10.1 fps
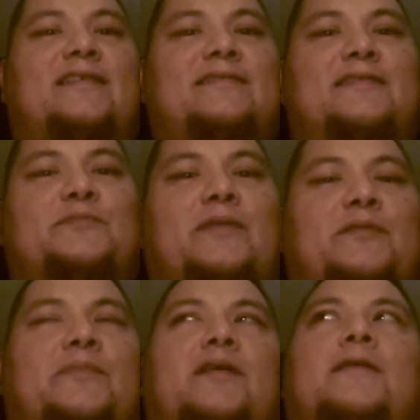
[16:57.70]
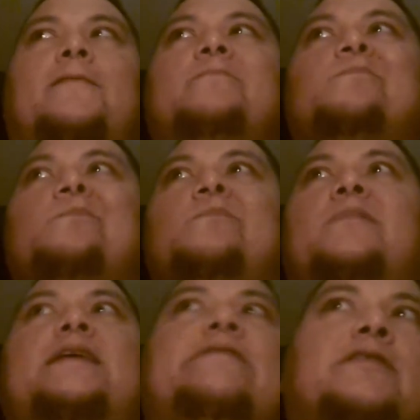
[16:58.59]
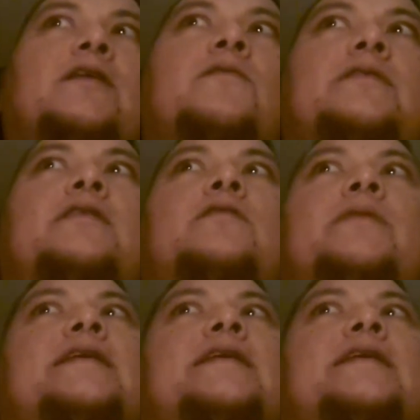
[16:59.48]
that 6-month mark. Even though, my